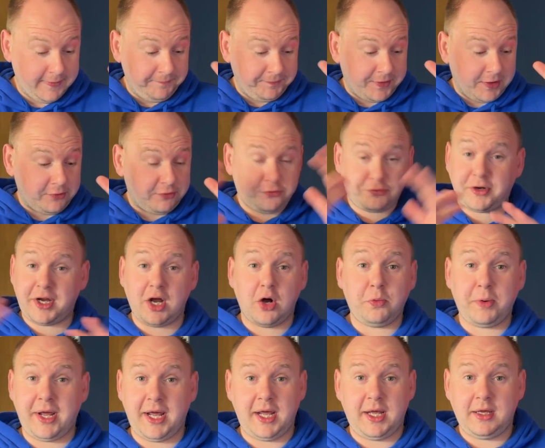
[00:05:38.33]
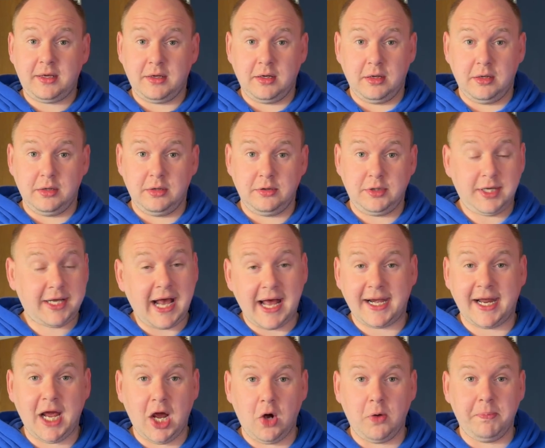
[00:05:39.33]
Straight away, you
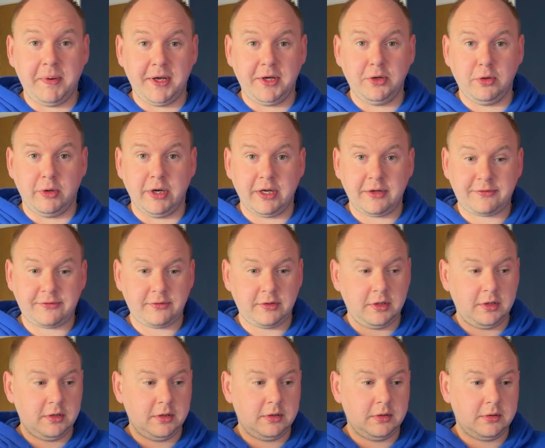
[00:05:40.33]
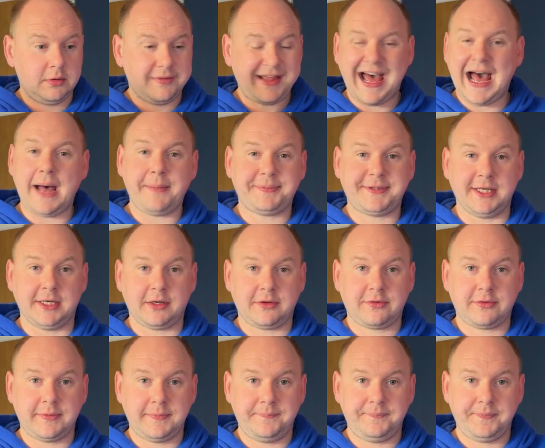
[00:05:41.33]
can't help but notice the
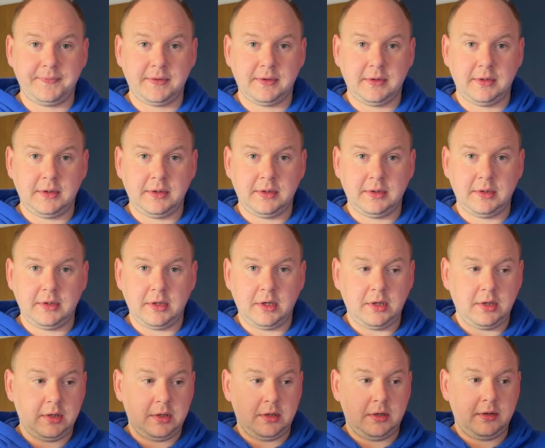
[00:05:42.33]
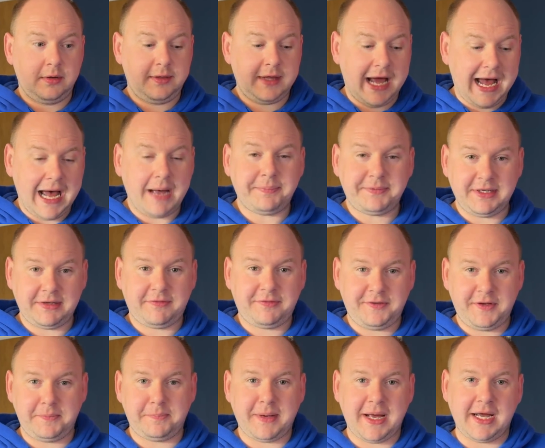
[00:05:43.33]
haptics. The haptic
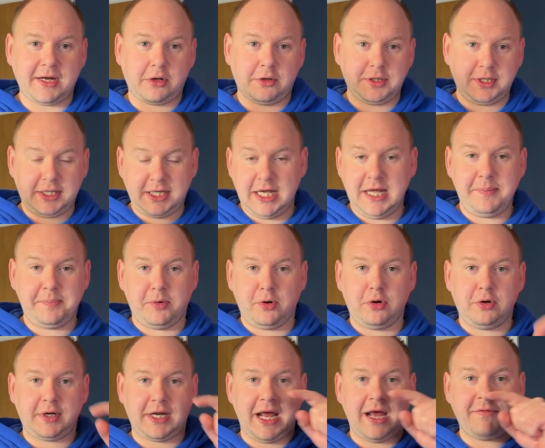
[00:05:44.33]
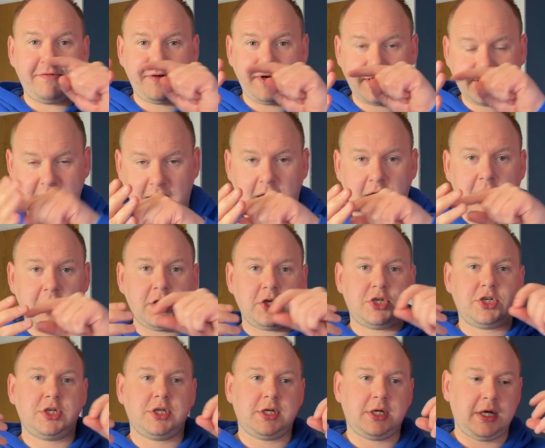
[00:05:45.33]
feedback on the keyboard, every
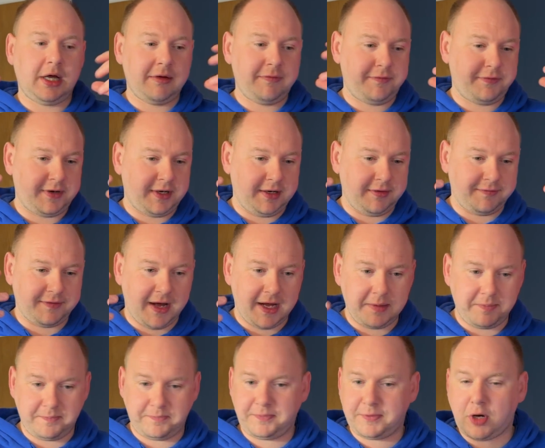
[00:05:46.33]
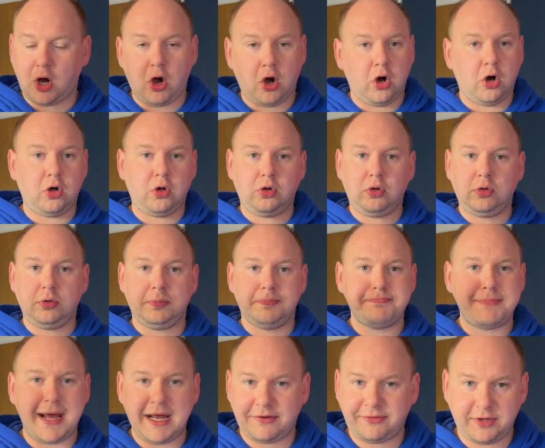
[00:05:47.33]
touch, every vibe call,
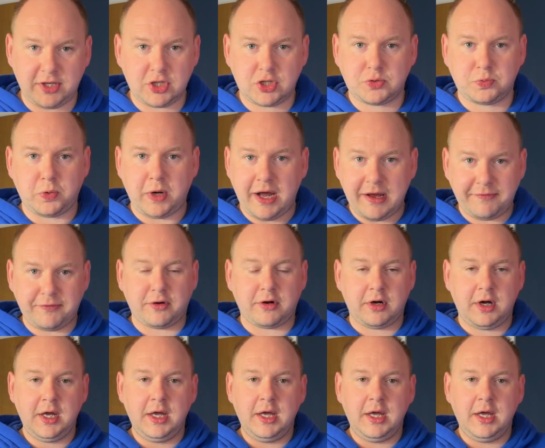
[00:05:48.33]
message, whatever